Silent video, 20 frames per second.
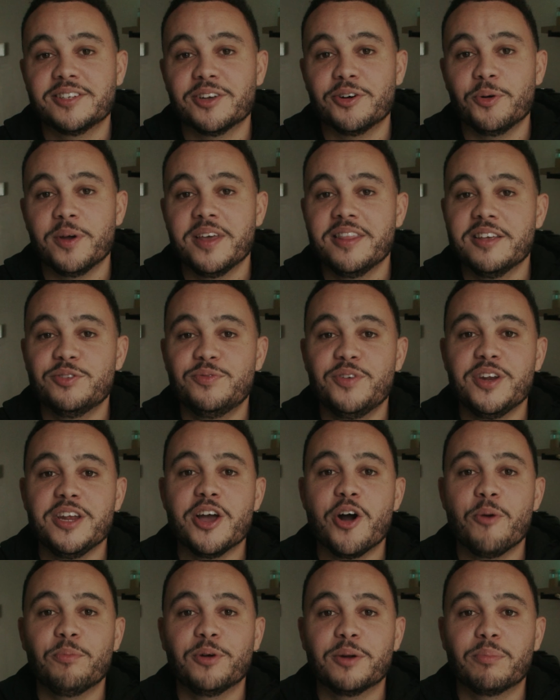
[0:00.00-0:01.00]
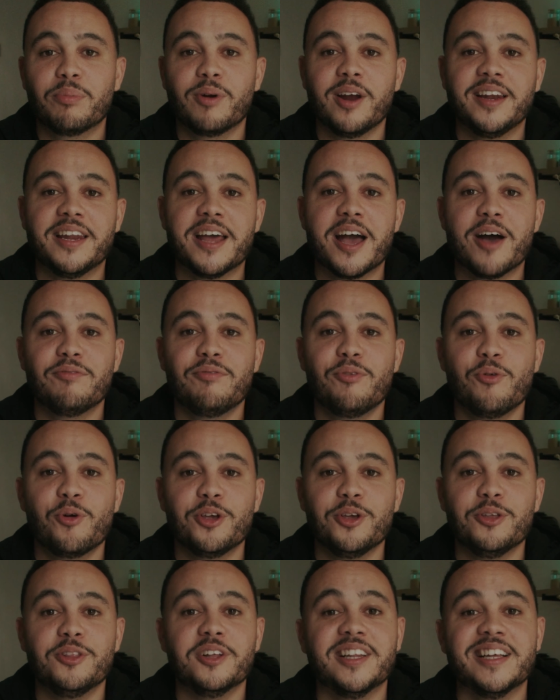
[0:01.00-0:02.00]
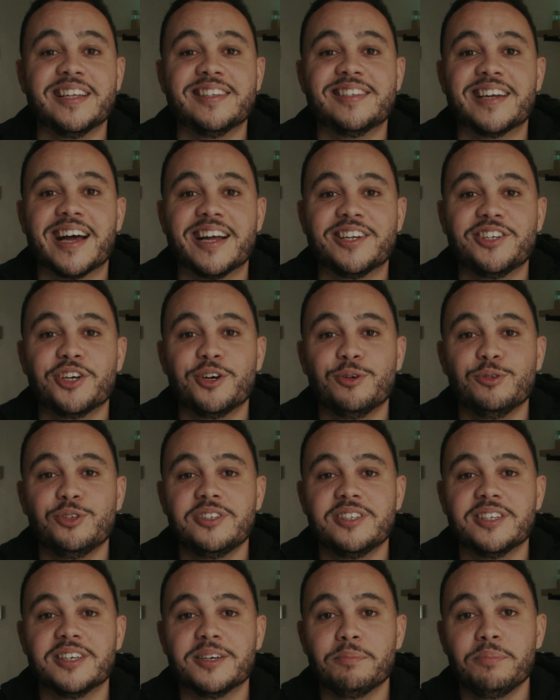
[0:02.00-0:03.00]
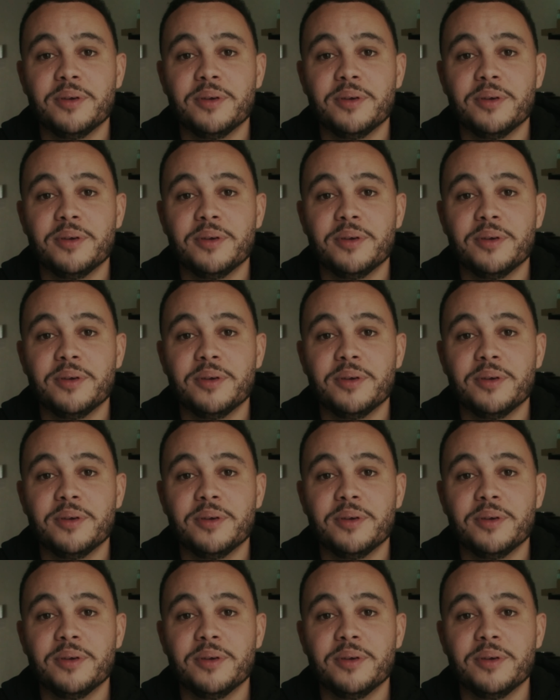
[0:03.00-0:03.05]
So in this video, I'm gonna break down for you the lens that I chose to